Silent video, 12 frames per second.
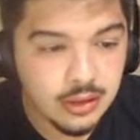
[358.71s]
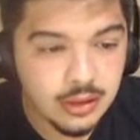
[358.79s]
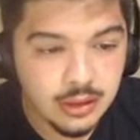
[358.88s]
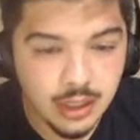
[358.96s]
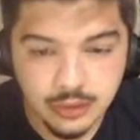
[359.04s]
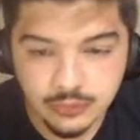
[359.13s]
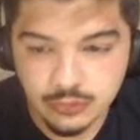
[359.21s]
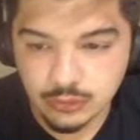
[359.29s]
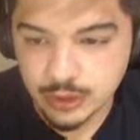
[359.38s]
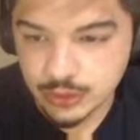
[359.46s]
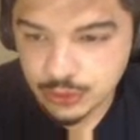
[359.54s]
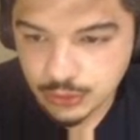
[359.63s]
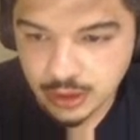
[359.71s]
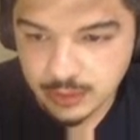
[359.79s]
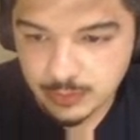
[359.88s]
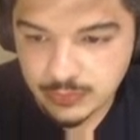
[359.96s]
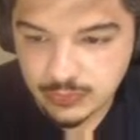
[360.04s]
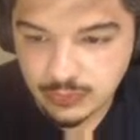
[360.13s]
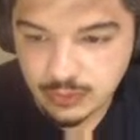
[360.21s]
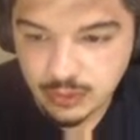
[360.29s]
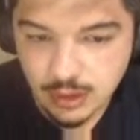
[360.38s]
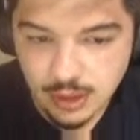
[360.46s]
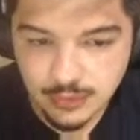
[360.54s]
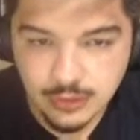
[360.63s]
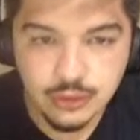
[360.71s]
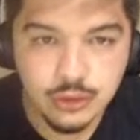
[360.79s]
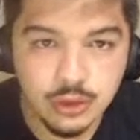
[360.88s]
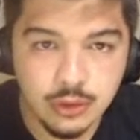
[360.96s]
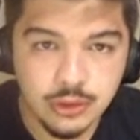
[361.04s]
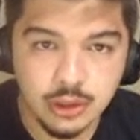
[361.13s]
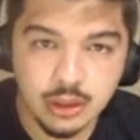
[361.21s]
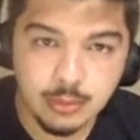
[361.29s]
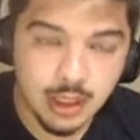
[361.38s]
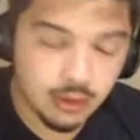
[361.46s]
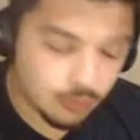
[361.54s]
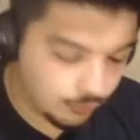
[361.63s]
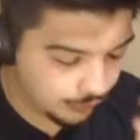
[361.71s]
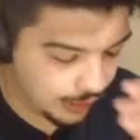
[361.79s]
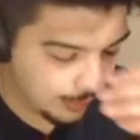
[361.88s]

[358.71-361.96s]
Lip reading: Guy does great streams. I think you should go check him out. Hopefully, I